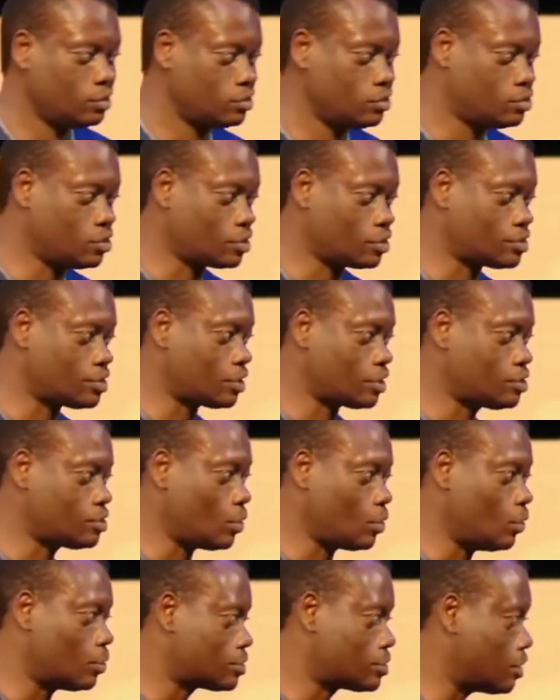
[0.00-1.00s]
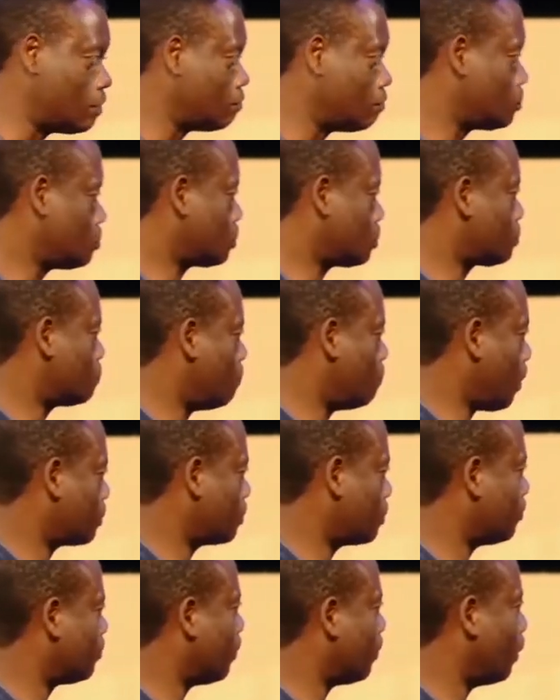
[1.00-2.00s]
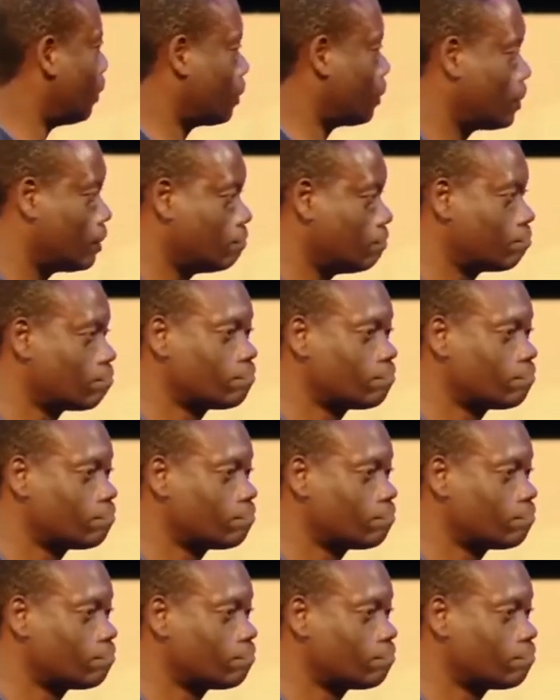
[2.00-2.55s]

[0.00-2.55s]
just exalt him, just magnify him.